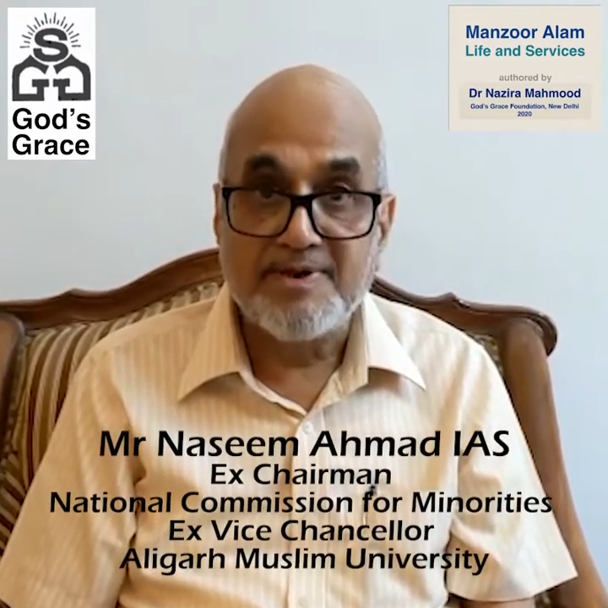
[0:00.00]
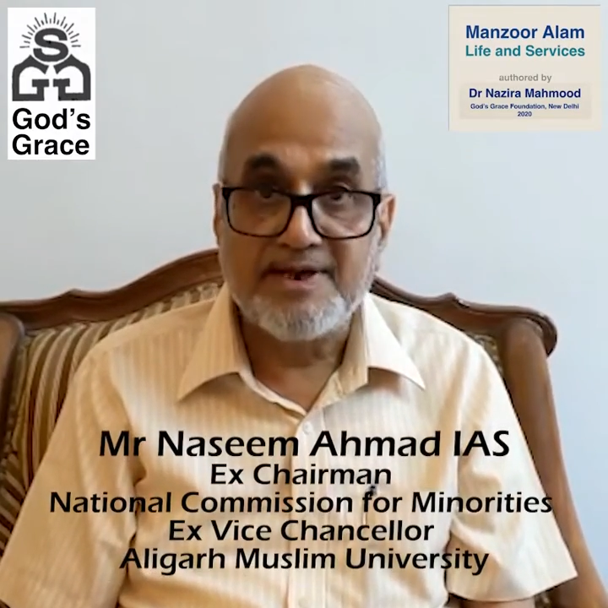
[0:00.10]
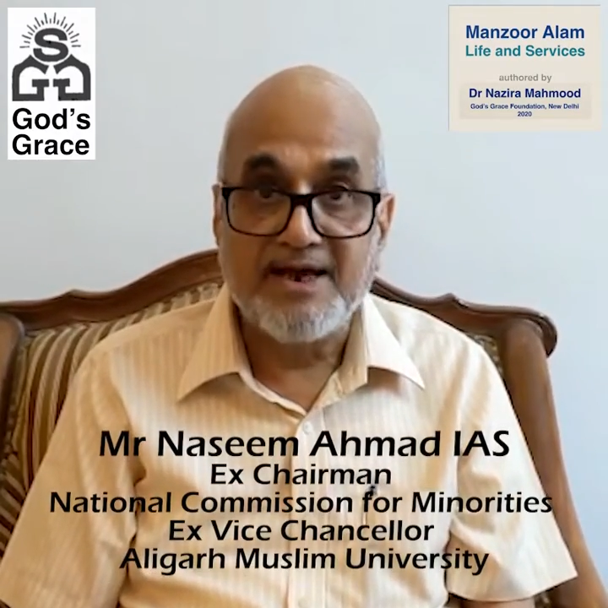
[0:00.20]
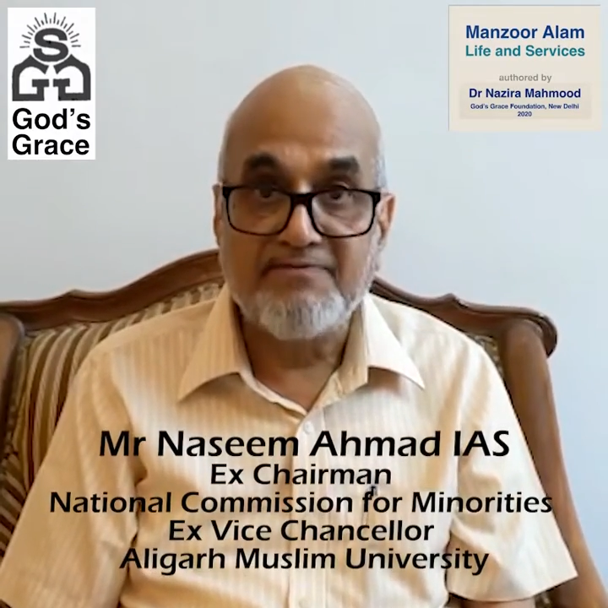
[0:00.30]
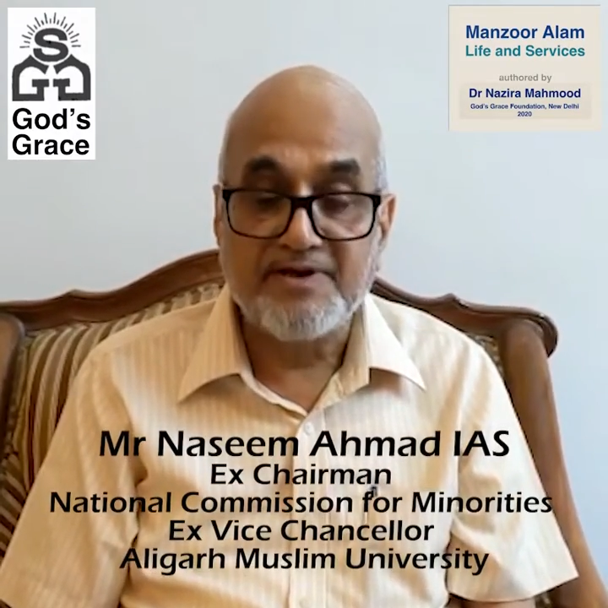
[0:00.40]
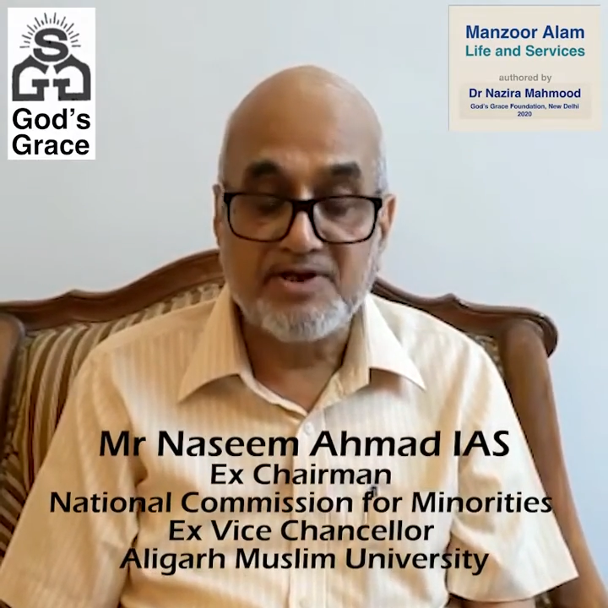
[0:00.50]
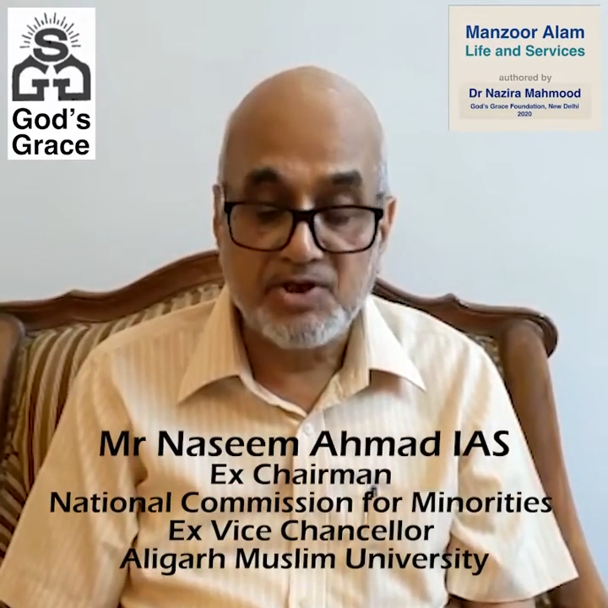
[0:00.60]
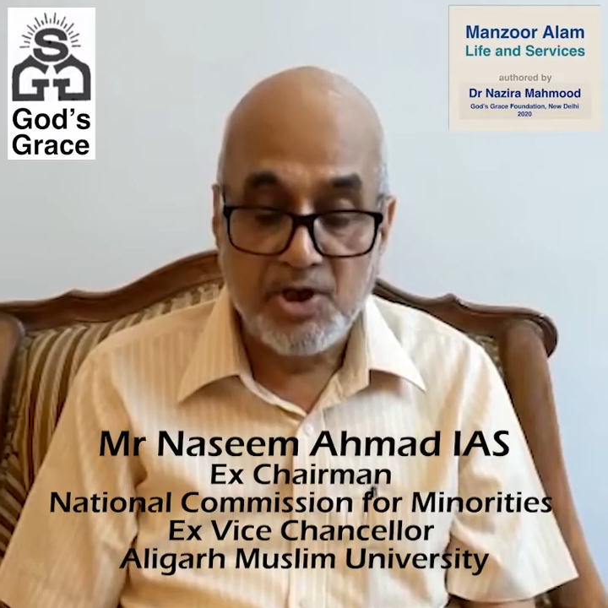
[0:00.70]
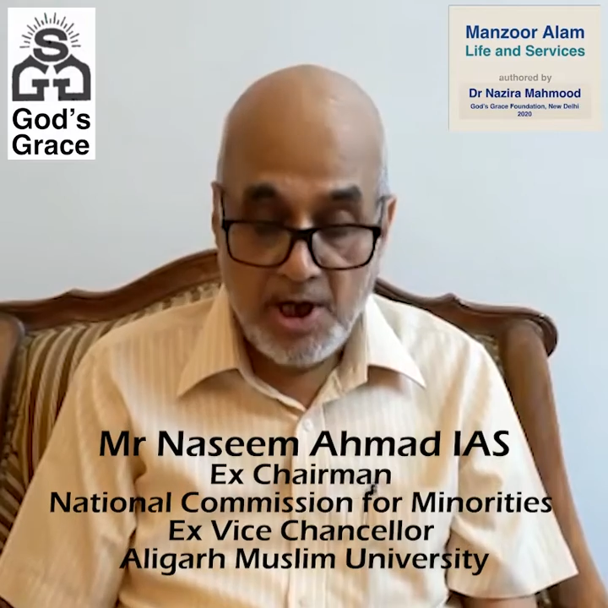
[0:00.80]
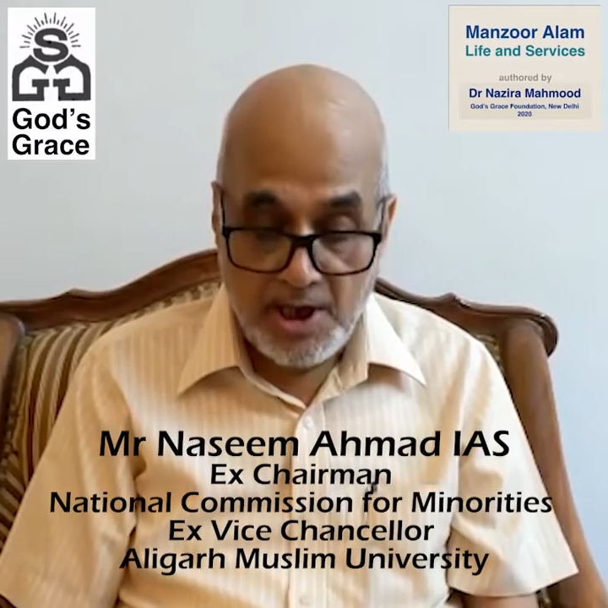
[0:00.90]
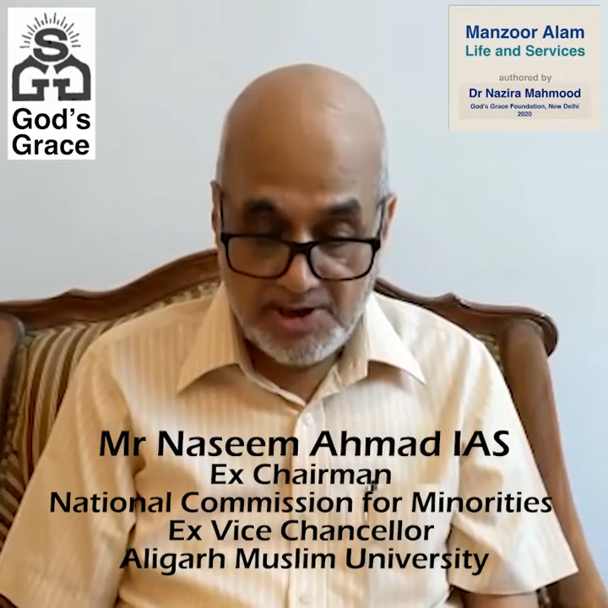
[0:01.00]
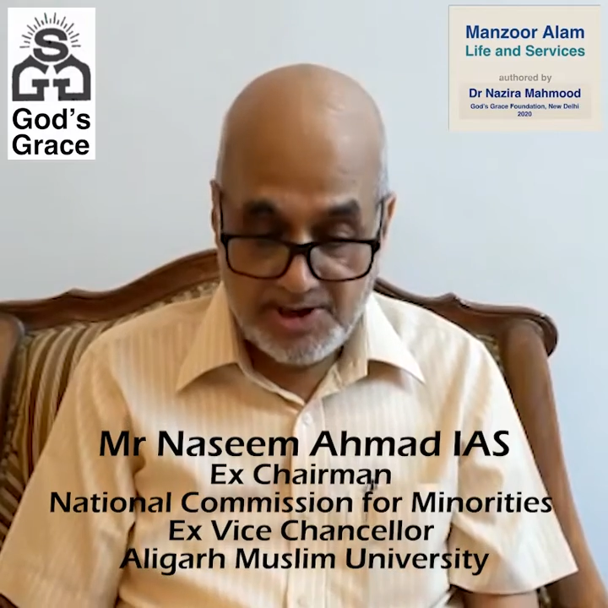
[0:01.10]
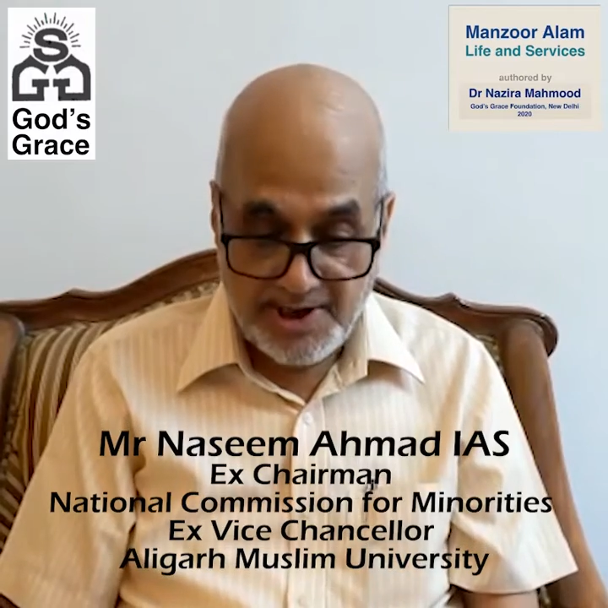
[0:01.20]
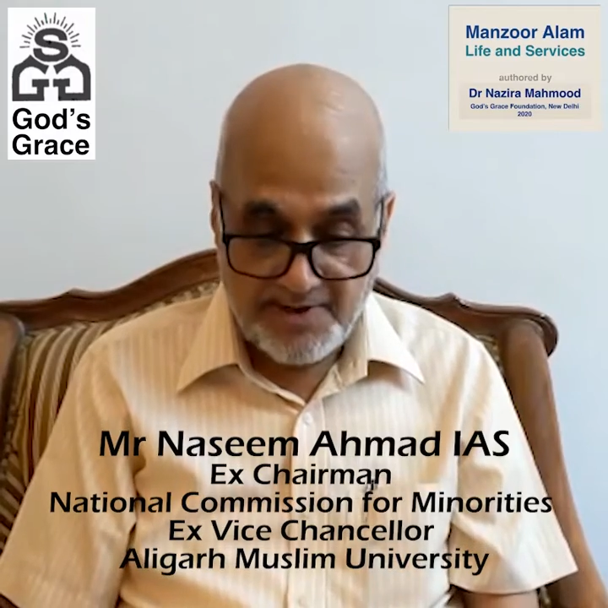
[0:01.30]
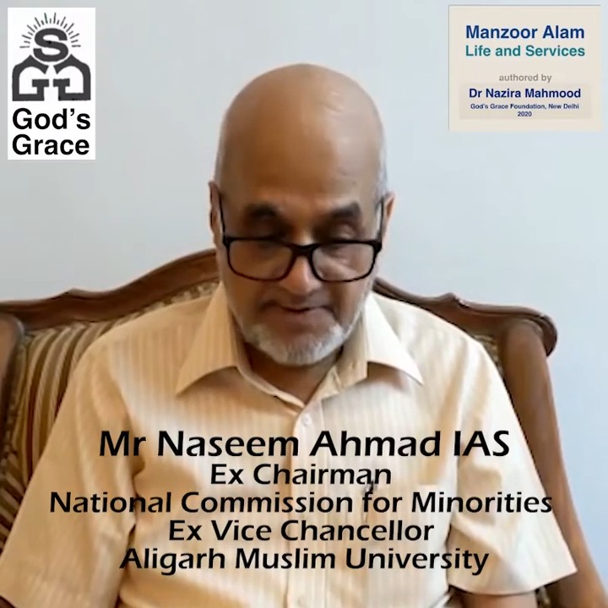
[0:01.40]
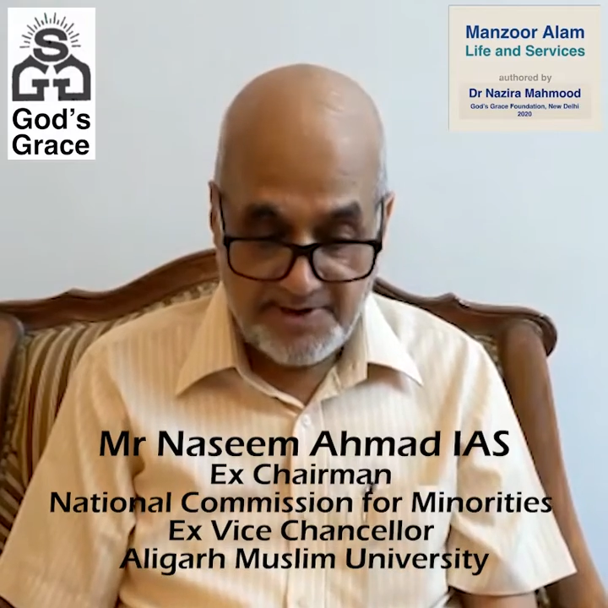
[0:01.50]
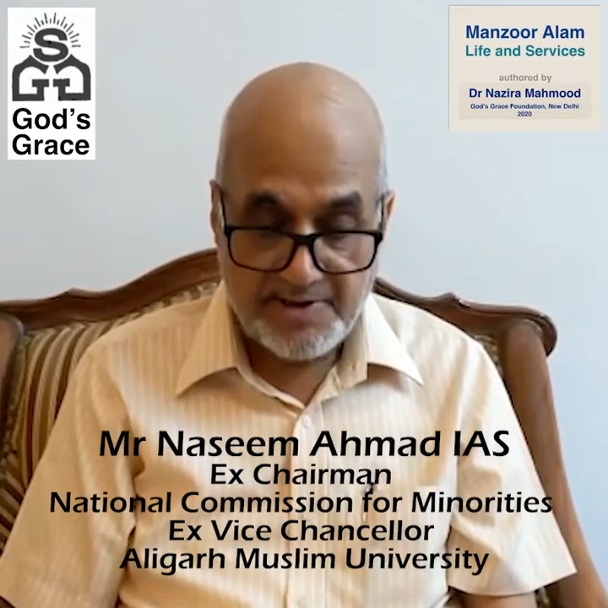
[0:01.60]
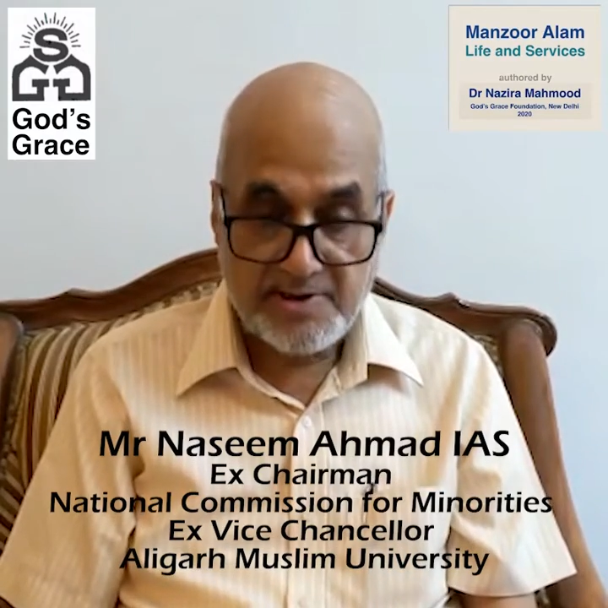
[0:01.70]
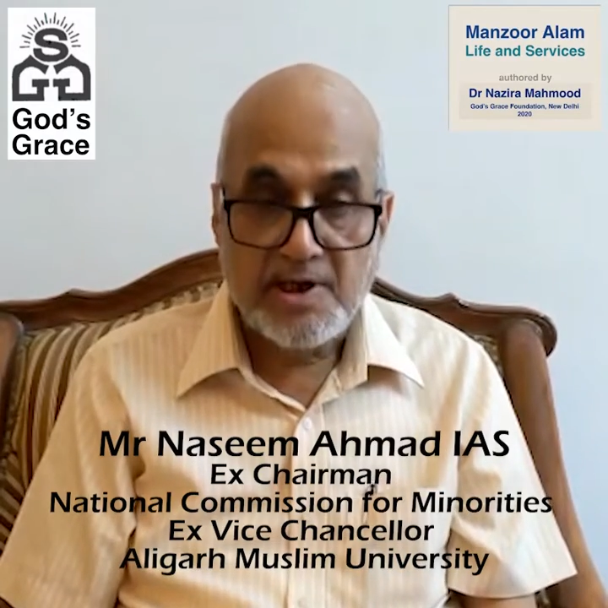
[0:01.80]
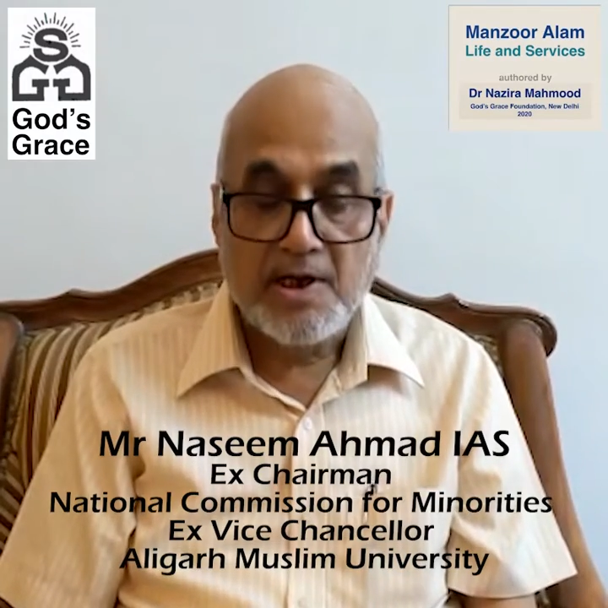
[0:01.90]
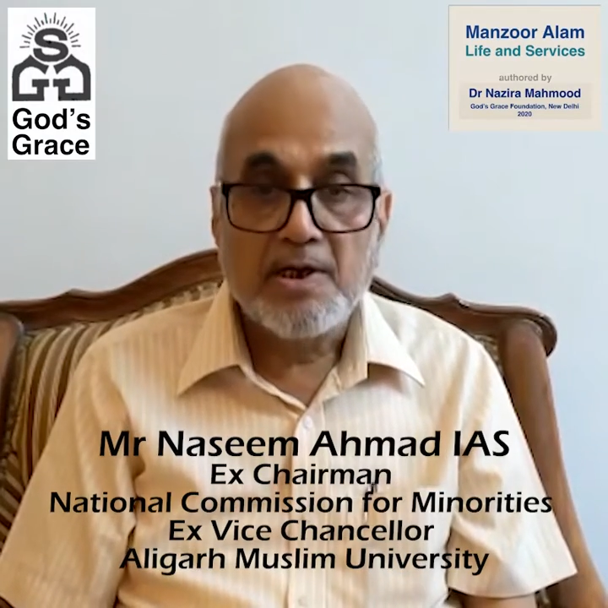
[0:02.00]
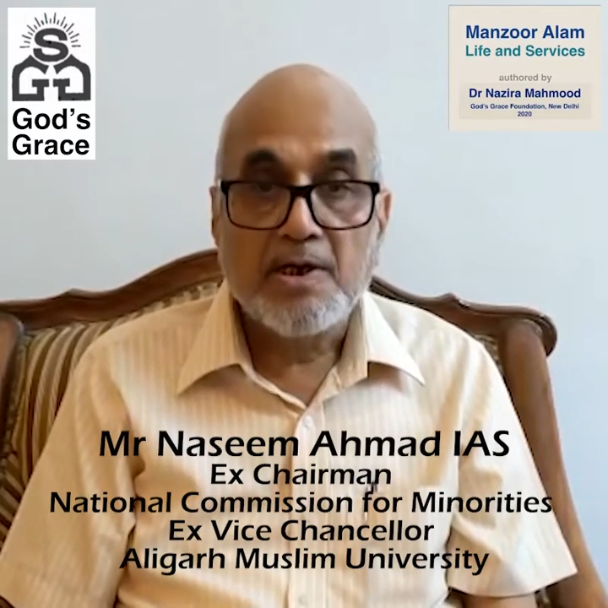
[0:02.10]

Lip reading: Life and Services,